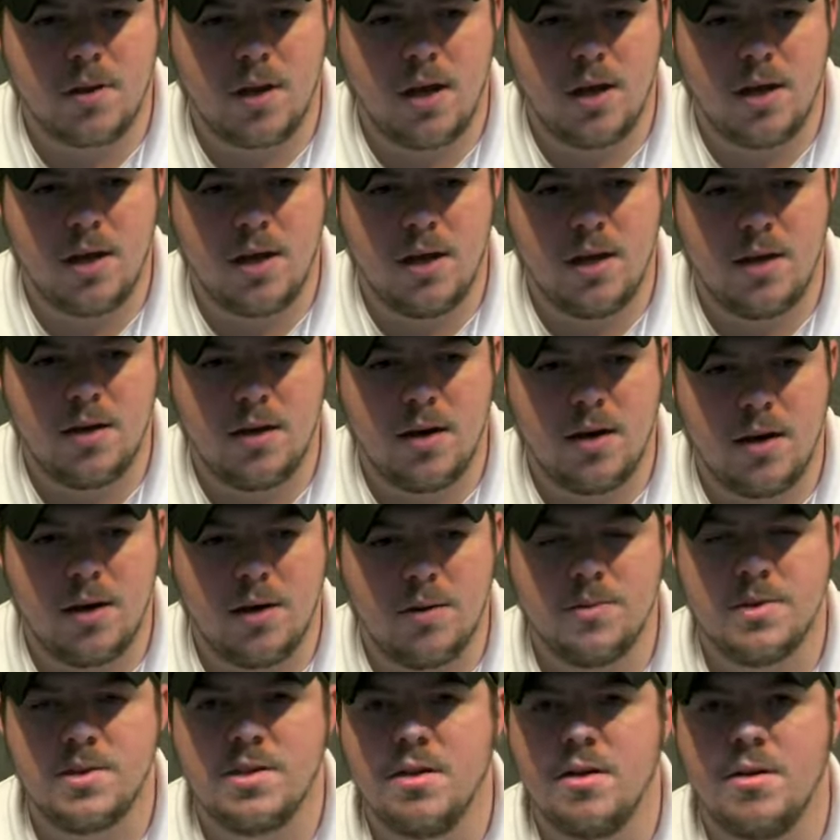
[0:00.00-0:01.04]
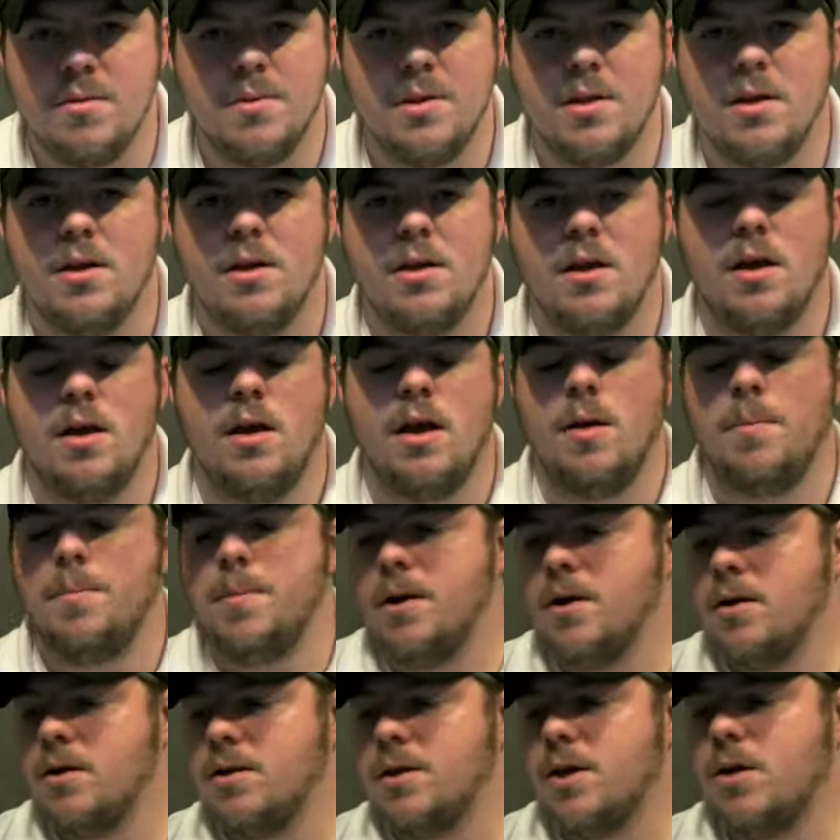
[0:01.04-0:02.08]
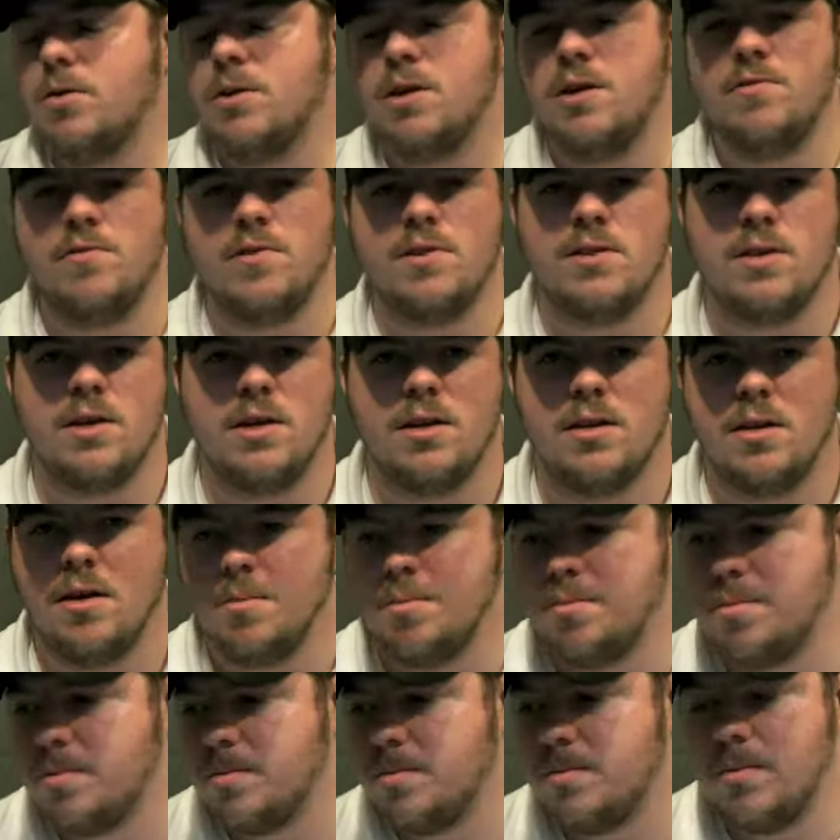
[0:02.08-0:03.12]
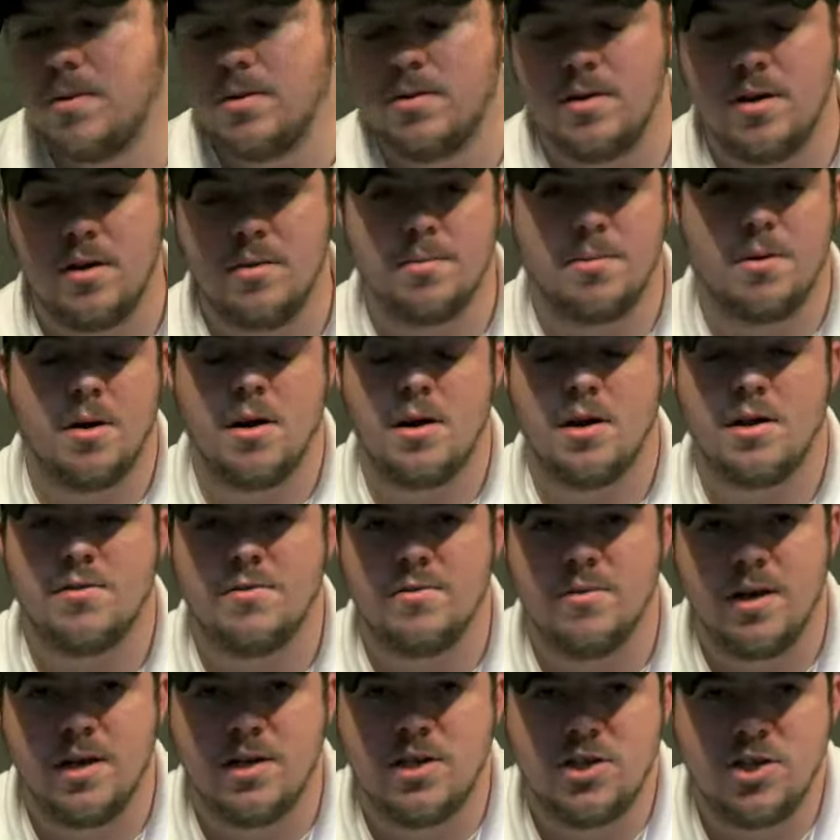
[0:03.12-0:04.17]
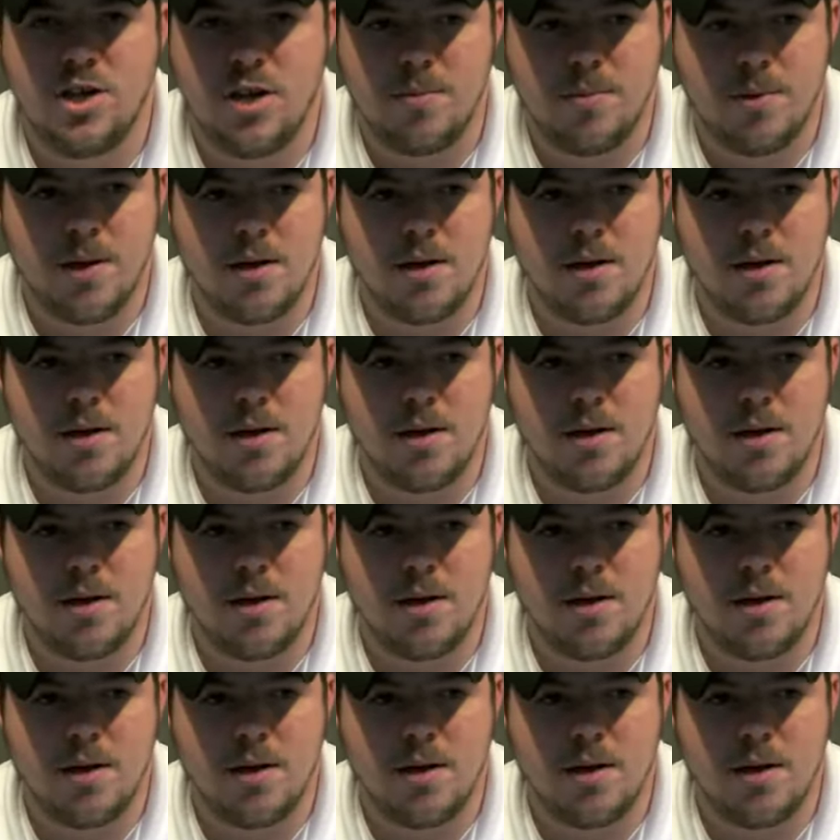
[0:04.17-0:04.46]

he uh, he was telling me that uh, apparently Oliva did a, did a product for H.J.